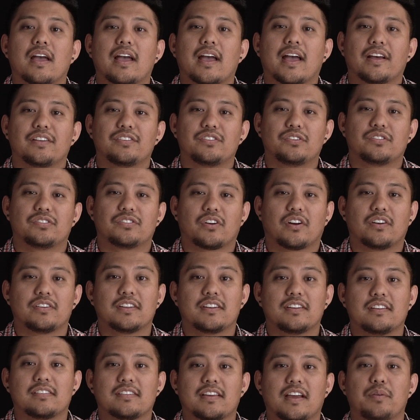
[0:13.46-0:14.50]
As you start the
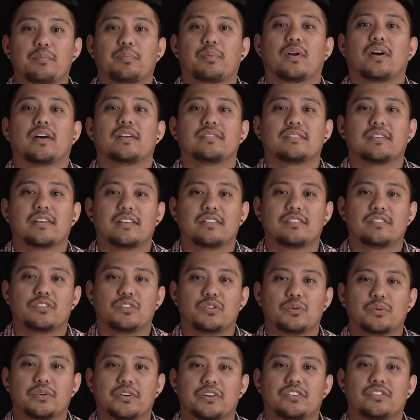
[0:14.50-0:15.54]
design process,
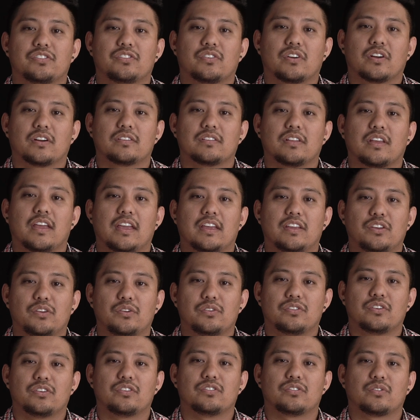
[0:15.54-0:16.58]
you will construct a
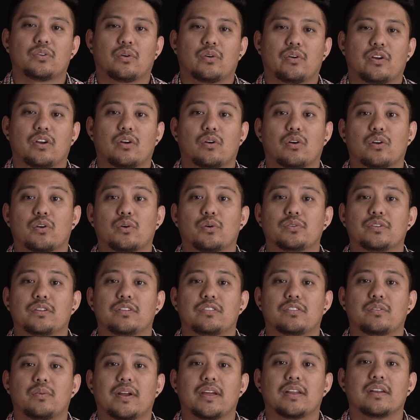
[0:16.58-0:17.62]
user story or golden
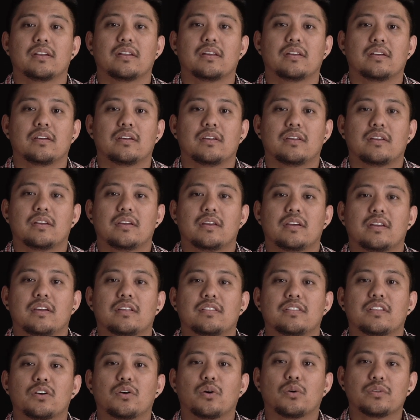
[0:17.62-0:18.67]
thread.
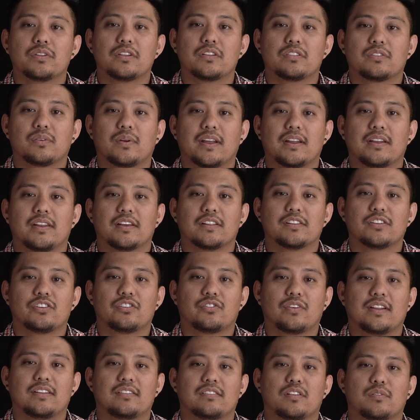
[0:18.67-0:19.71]
The golden thread
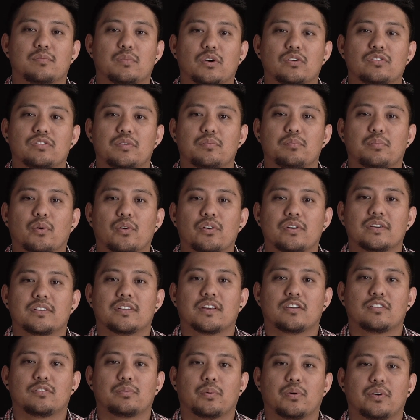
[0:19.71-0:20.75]
illustrates the most important
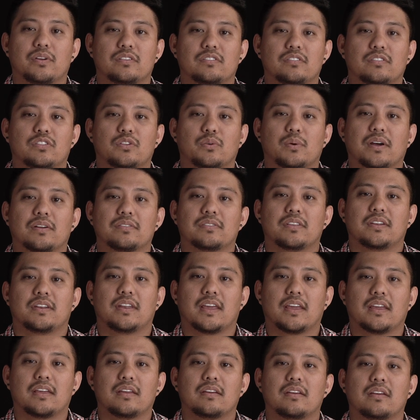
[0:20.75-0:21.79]
touchpoints throughout the
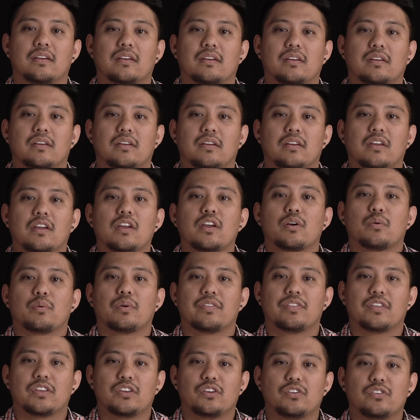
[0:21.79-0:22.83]
day, where
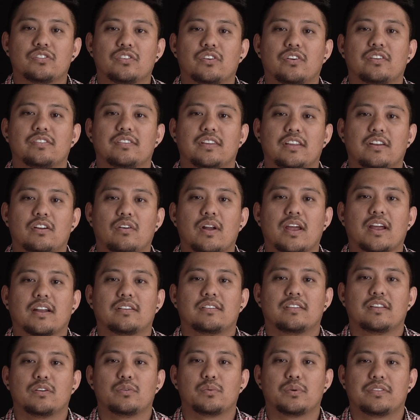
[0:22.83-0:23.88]
the user is
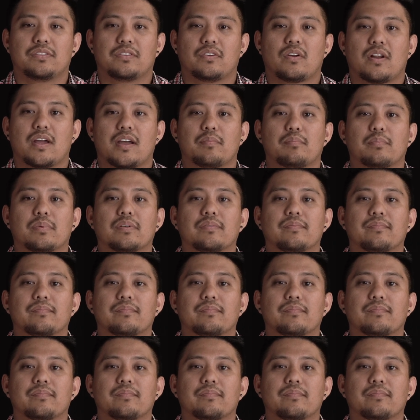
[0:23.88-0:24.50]
interacting with your app.